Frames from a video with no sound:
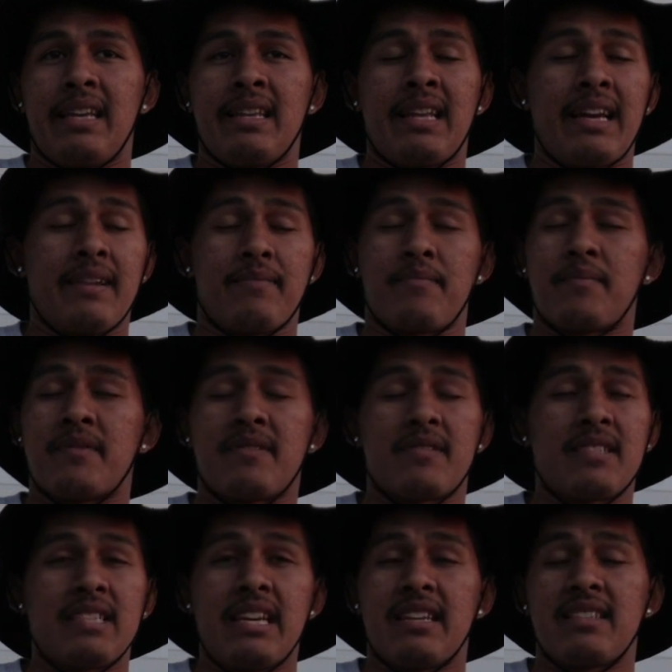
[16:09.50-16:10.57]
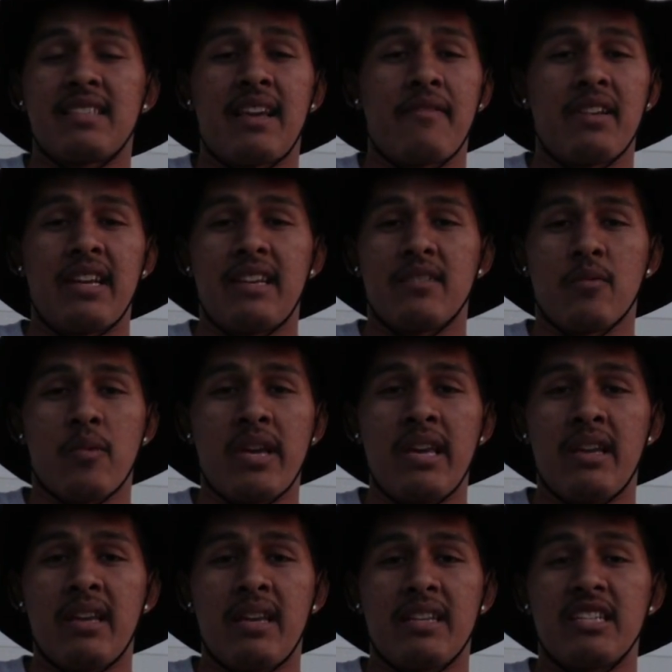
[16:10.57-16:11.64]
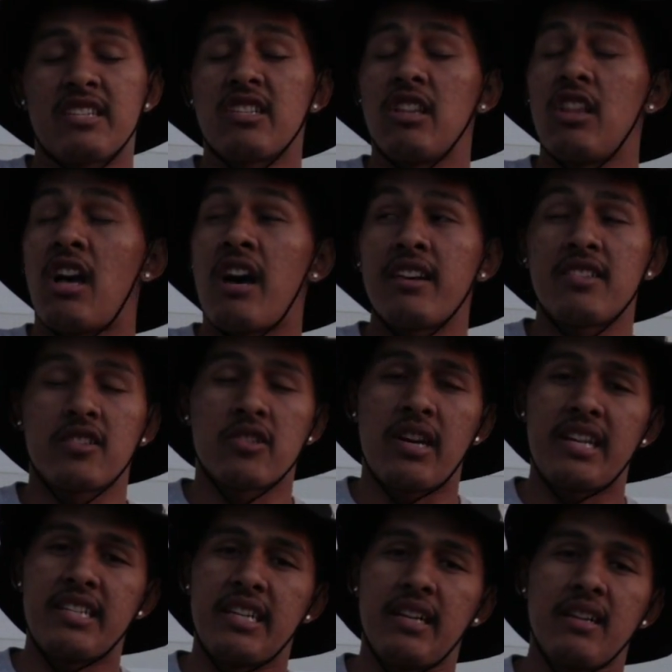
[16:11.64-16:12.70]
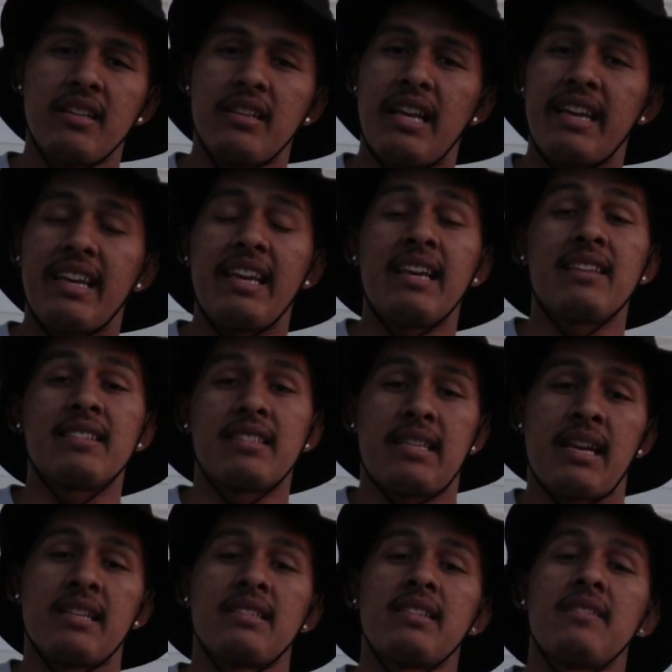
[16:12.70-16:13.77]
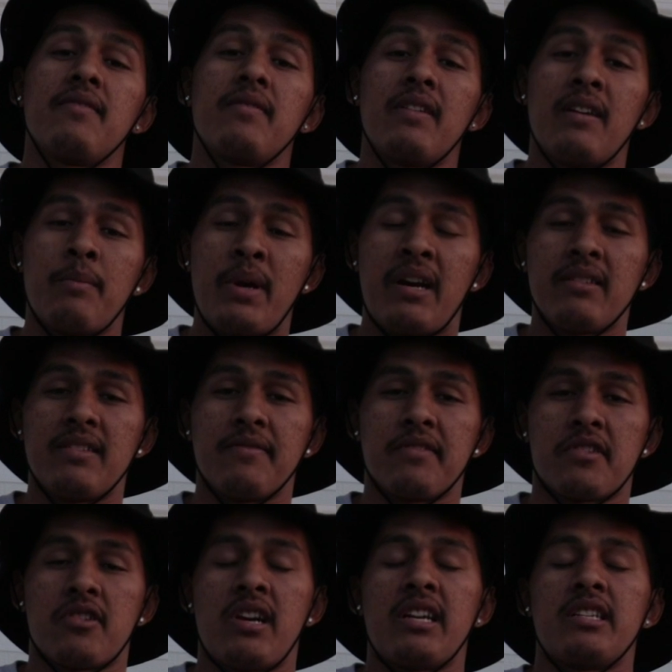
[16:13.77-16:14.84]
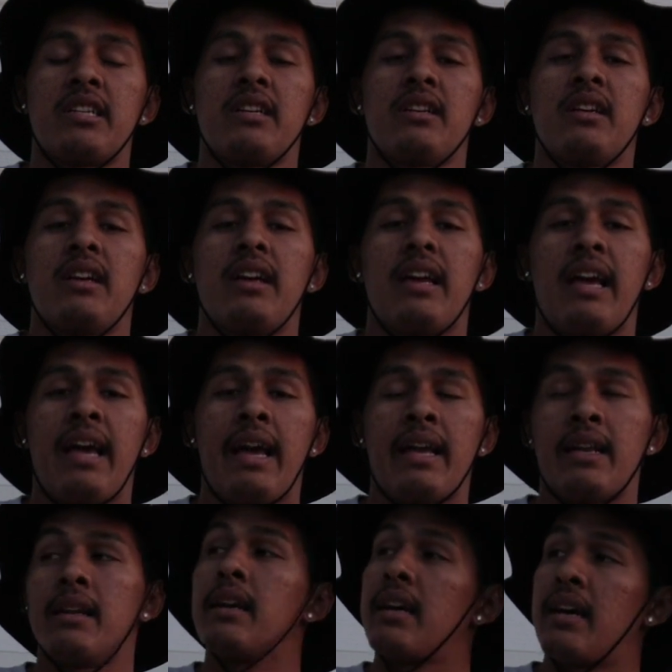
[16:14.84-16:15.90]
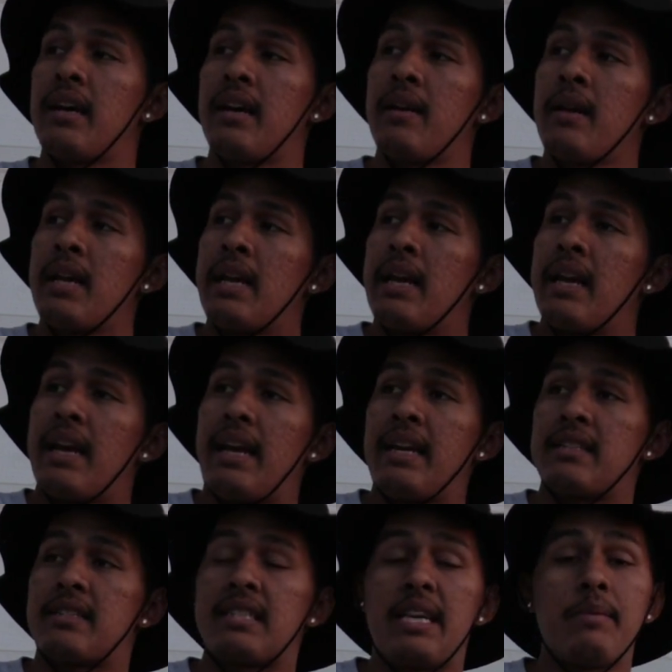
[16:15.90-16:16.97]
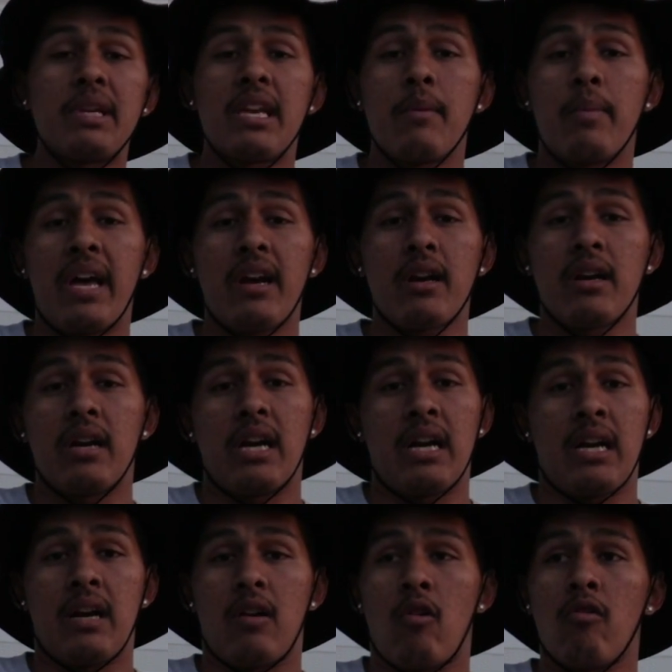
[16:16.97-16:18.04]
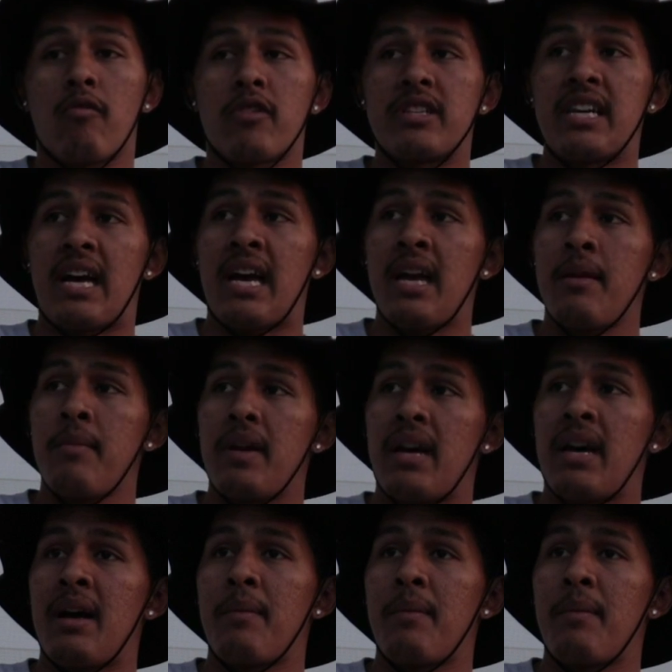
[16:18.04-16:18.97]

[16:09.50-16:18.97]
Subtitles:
Like 6-7 days a week, just a lot of stretching, like extensive amounts of stretching, and it seemed to get better over time.